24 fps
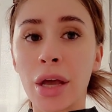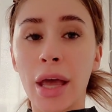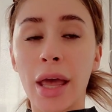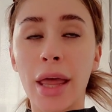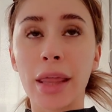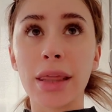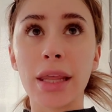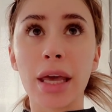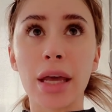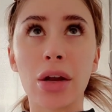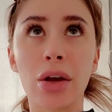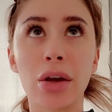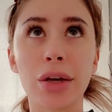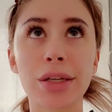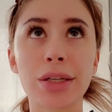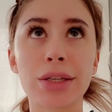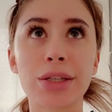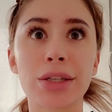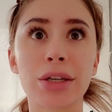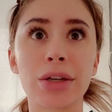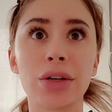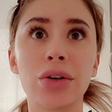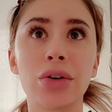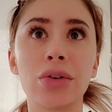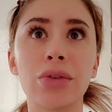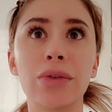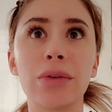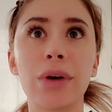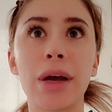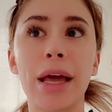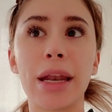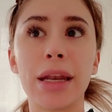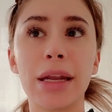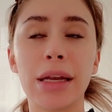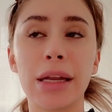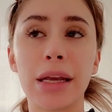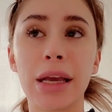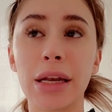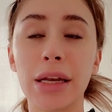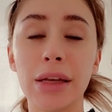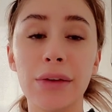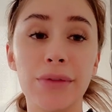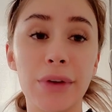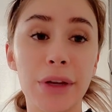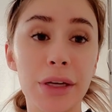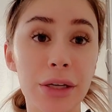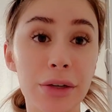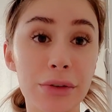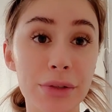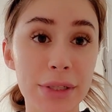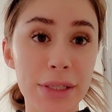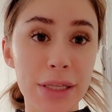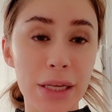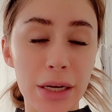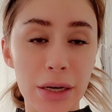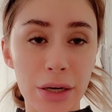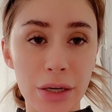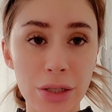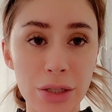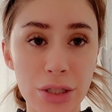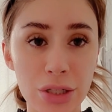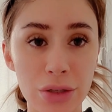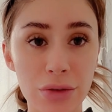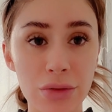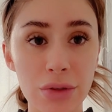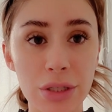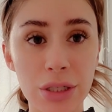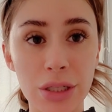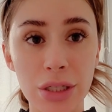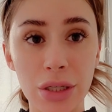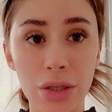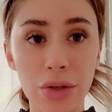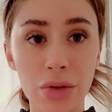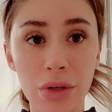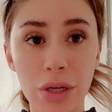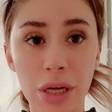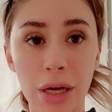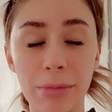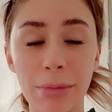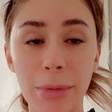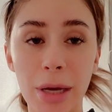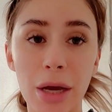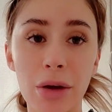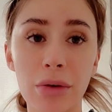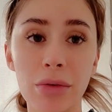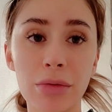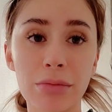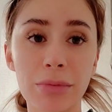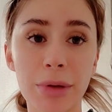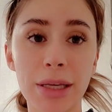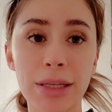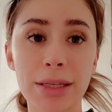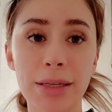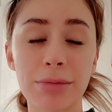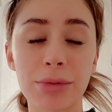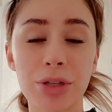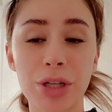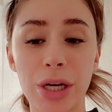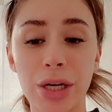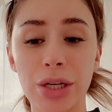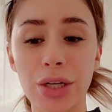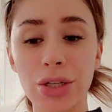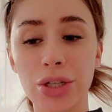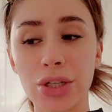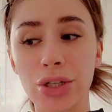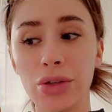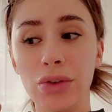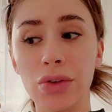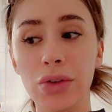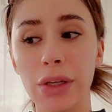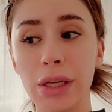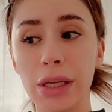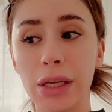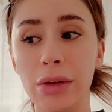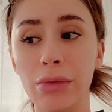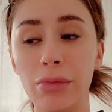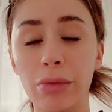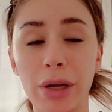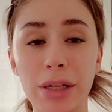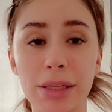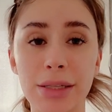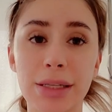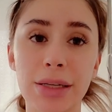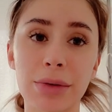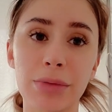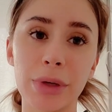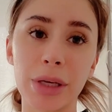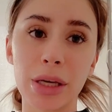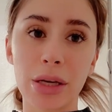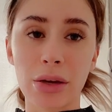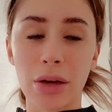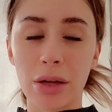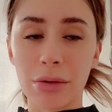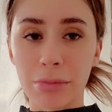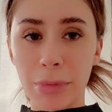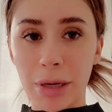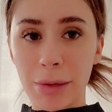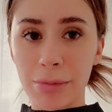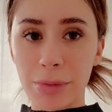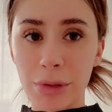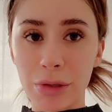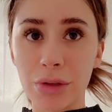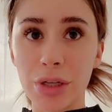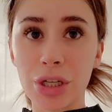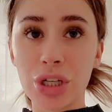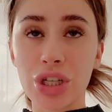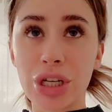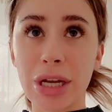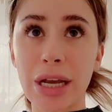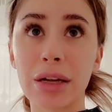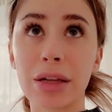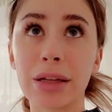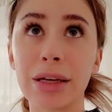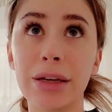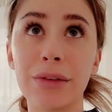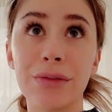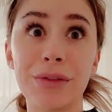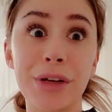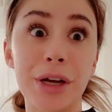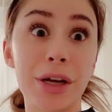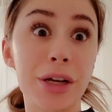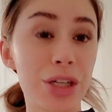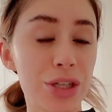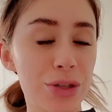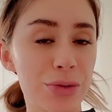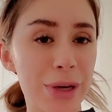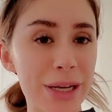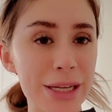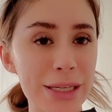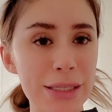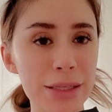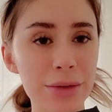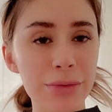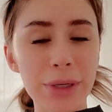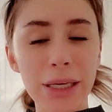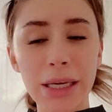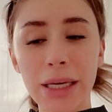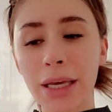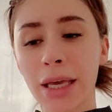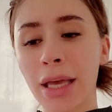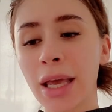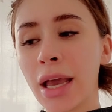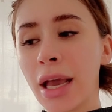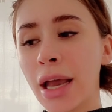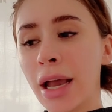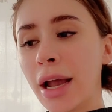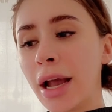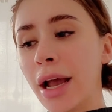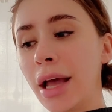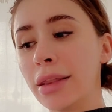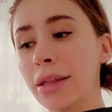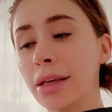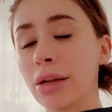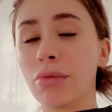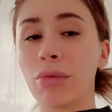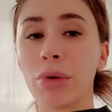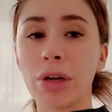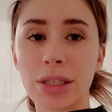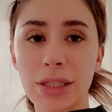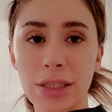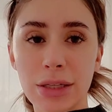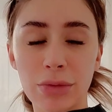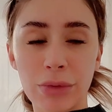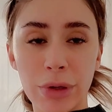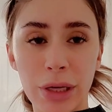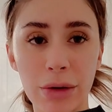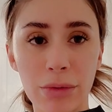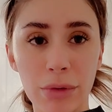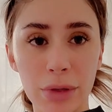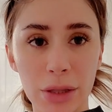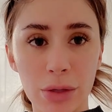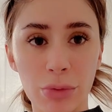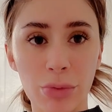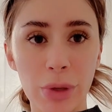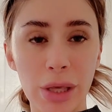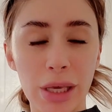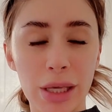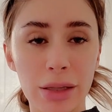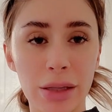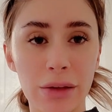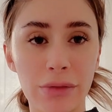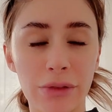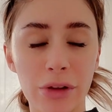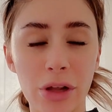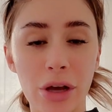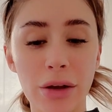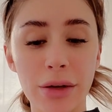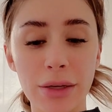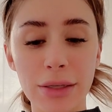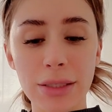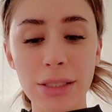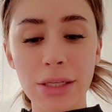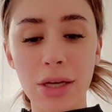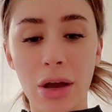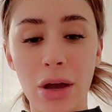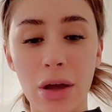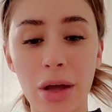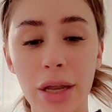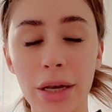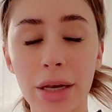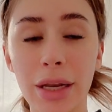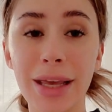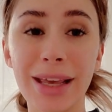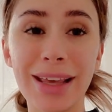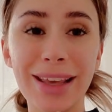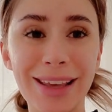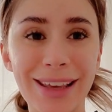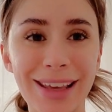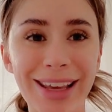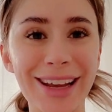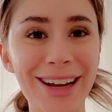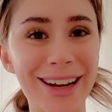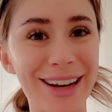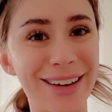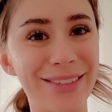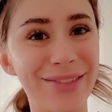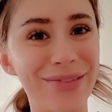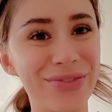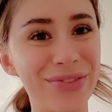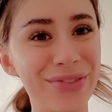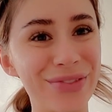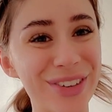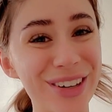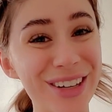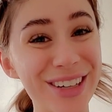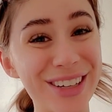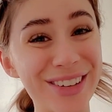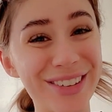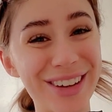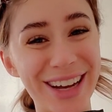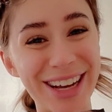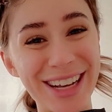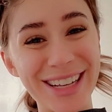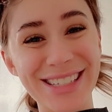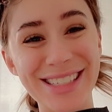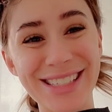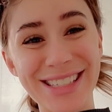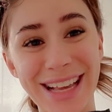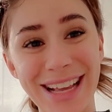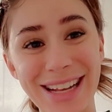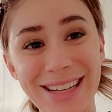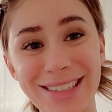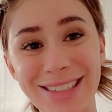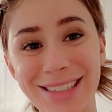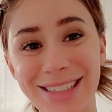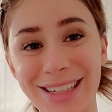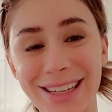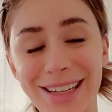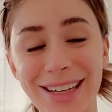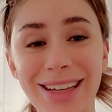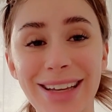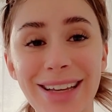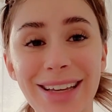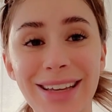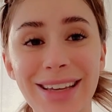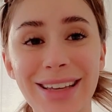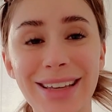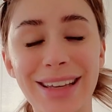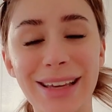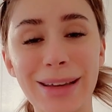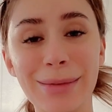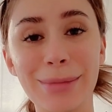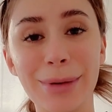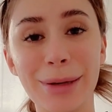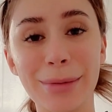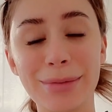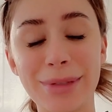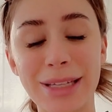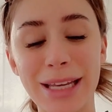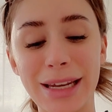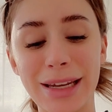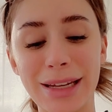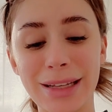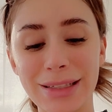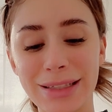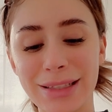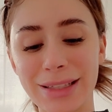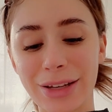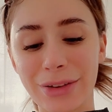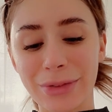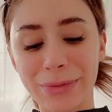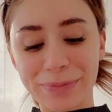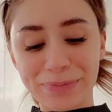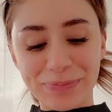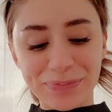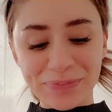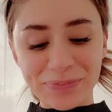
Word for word: and then also editing any videos that are due to come out because I'm trying to do the once a week on my beauty channel if not twice a week and then once a week with the weekly vlogs on here for you guys and to keep updated so